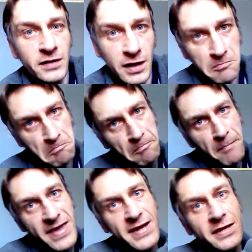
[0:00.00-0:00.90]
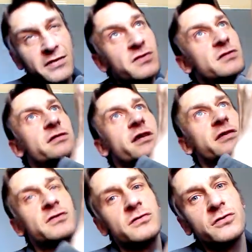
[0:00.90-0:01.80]
are made in
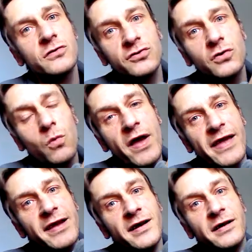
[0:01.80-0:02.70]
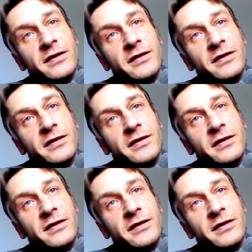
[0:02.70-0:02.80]
such a way,